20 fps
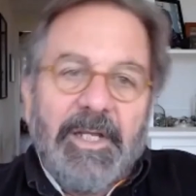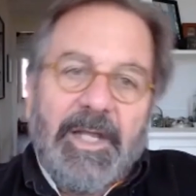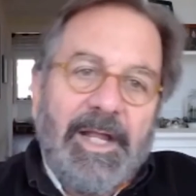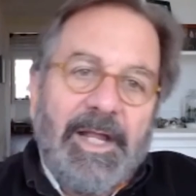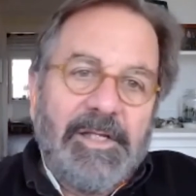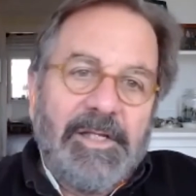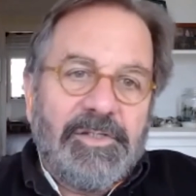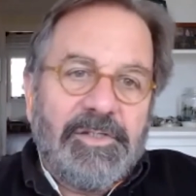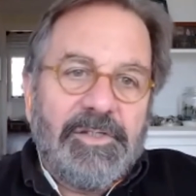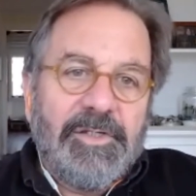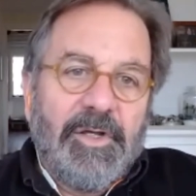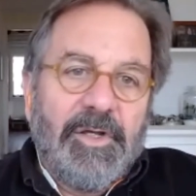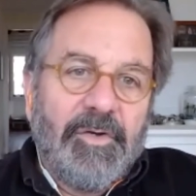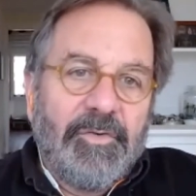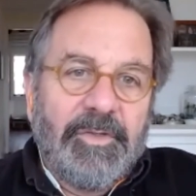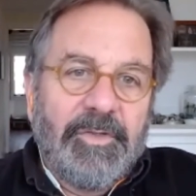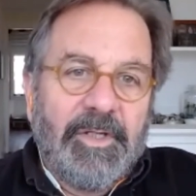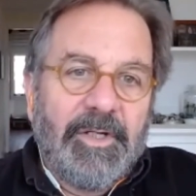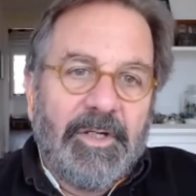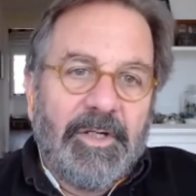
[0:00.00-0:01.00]
And
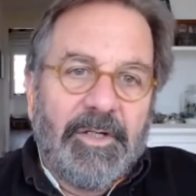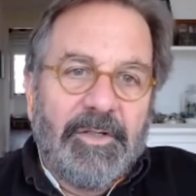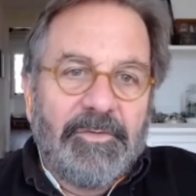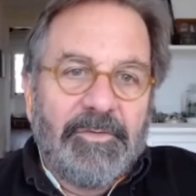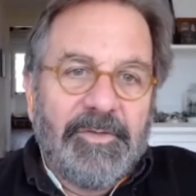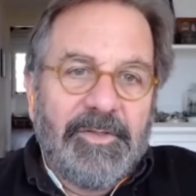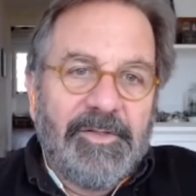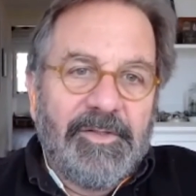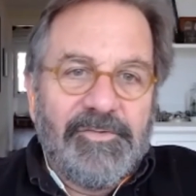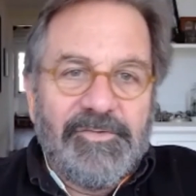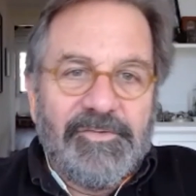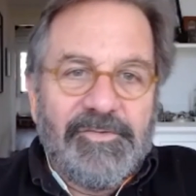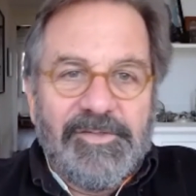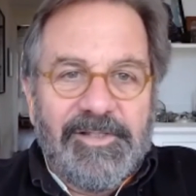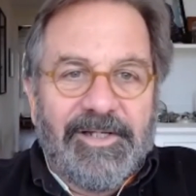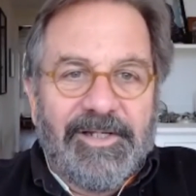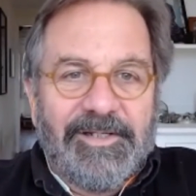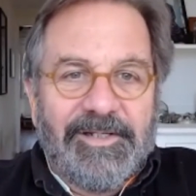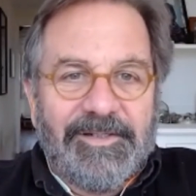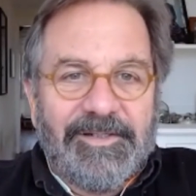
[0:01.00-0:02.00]
so,
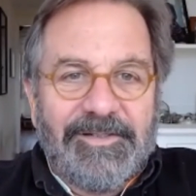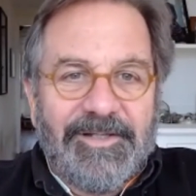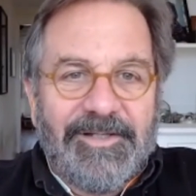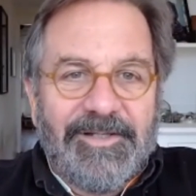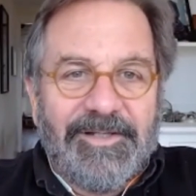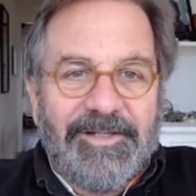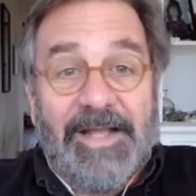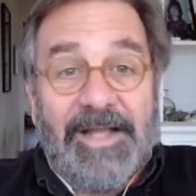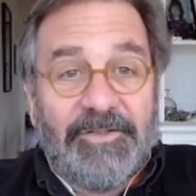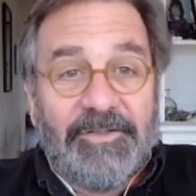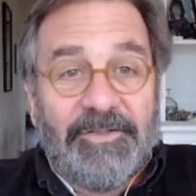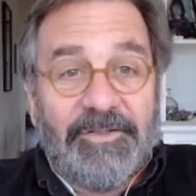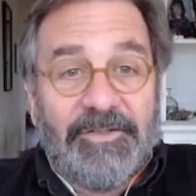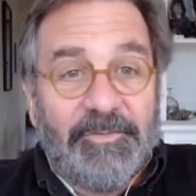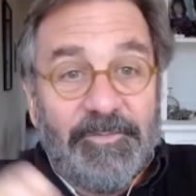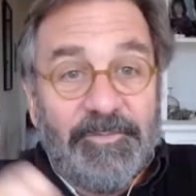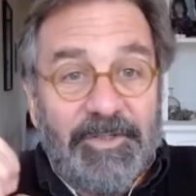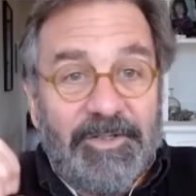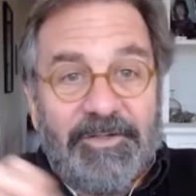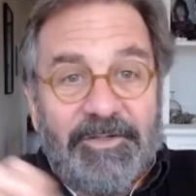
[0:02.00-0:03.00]
it's like a
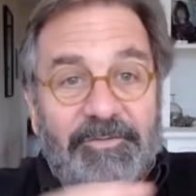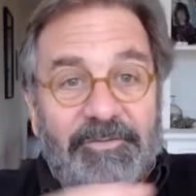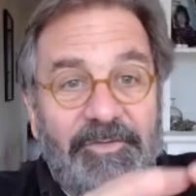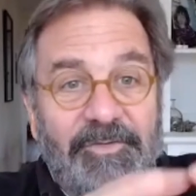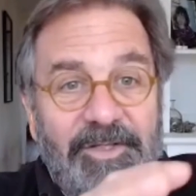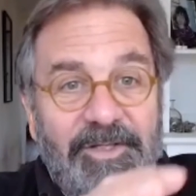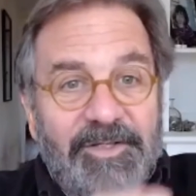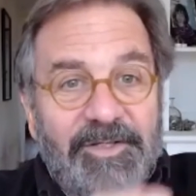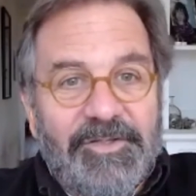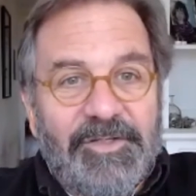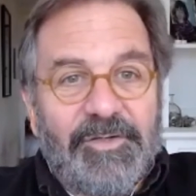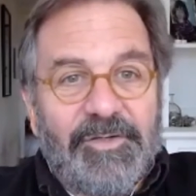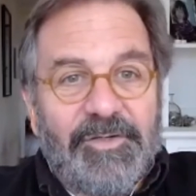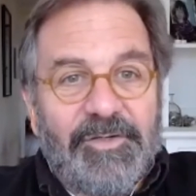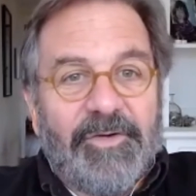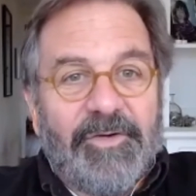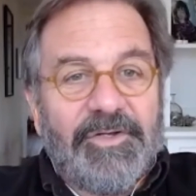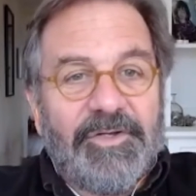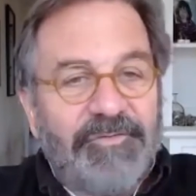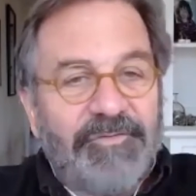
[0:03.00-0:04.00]
vacuum, you
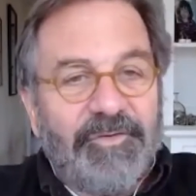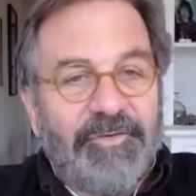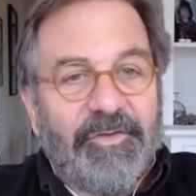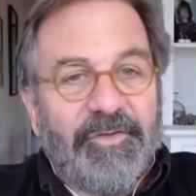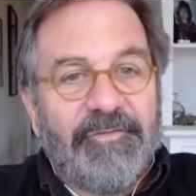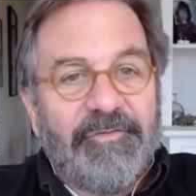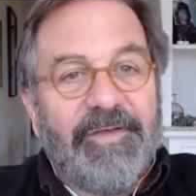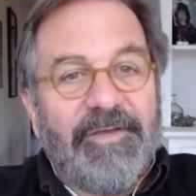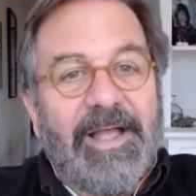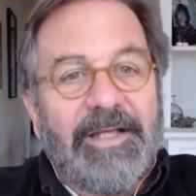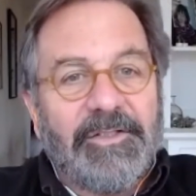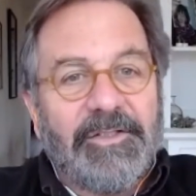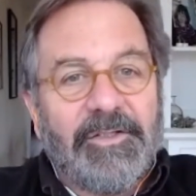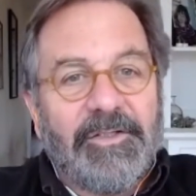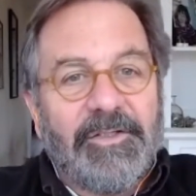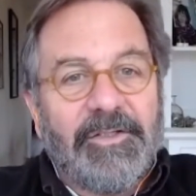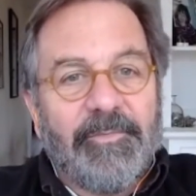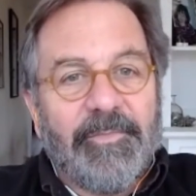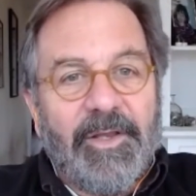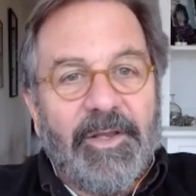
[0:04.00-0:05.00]
rush to fill the vacuum.